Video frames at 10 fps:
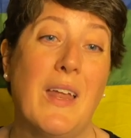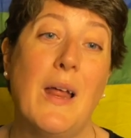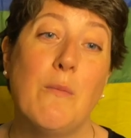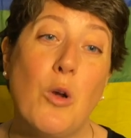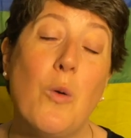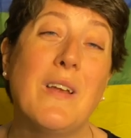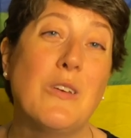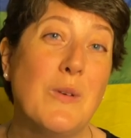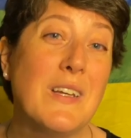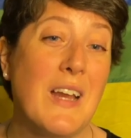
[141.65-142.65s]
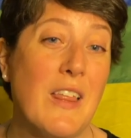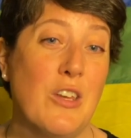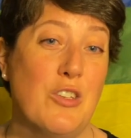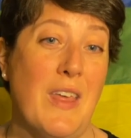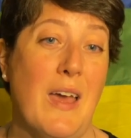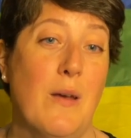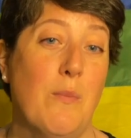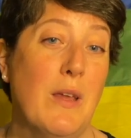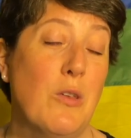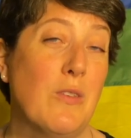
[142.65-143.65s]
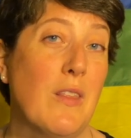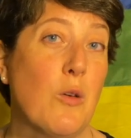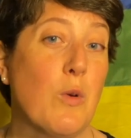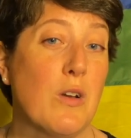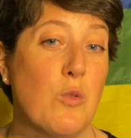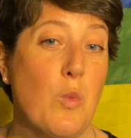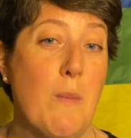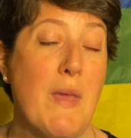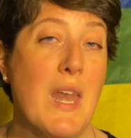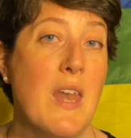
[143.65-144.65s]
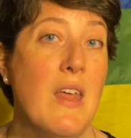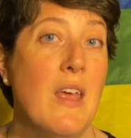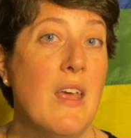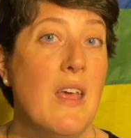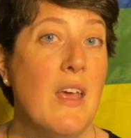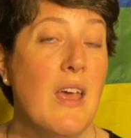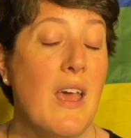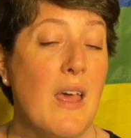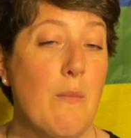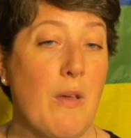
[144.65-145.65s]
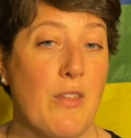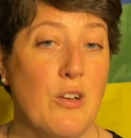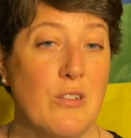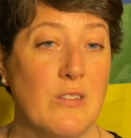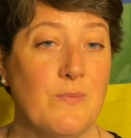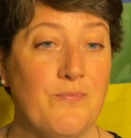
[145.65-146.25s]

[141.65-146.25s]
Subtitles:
and I'm going to acknowledge that by using the words women and mothers.